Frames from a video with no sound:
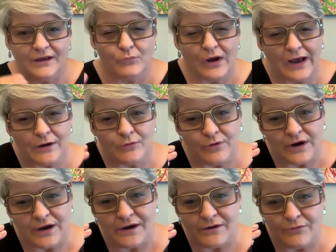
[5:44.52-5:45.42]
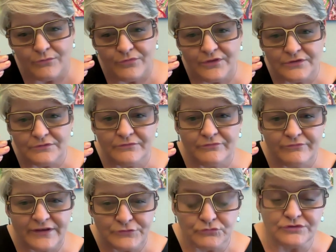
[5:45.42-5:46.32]
how the
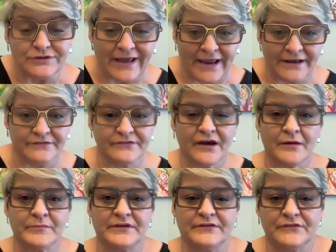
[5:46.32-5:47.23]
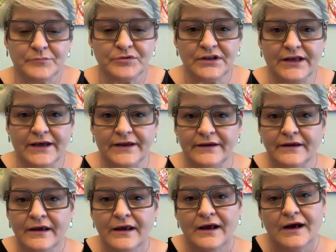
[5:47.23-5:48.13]
federal lands come into play,
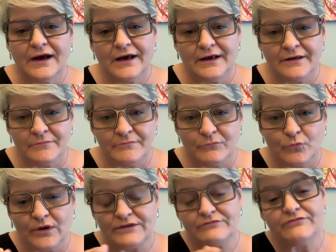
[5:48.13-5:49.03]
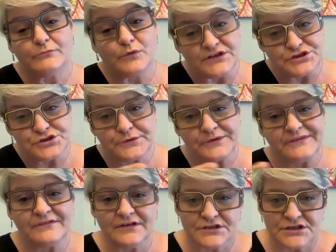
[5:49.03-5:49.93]
what
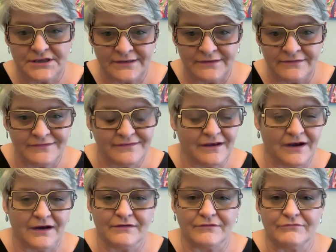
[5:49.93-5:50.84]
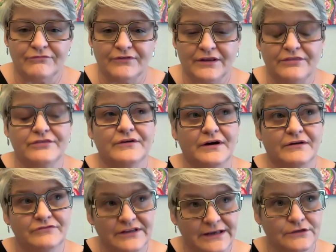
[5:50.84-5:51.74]
jurisdictions of
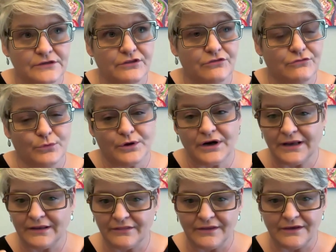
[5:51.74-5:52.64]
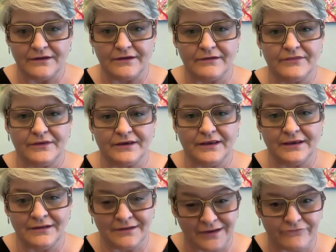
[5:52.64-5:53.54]
legal authority
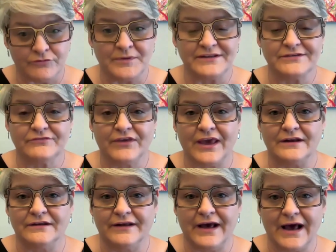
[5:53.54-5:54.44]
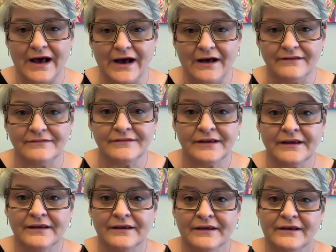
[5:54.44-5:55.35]
the Government of Canada has,
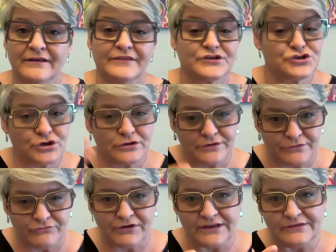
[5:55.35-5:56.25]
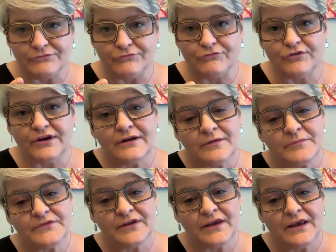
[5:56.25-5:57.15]
the Charter of Rights and
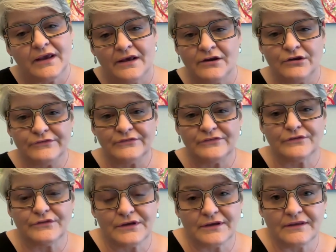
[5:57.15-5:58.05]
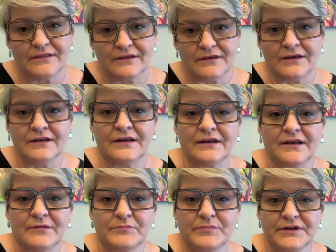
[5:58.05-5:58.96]
Freedoms, and also the
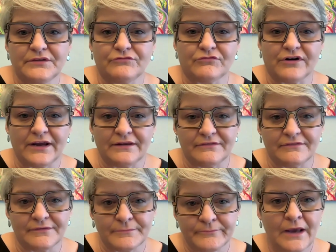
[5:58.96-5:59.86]
Canadian Bill of Rights.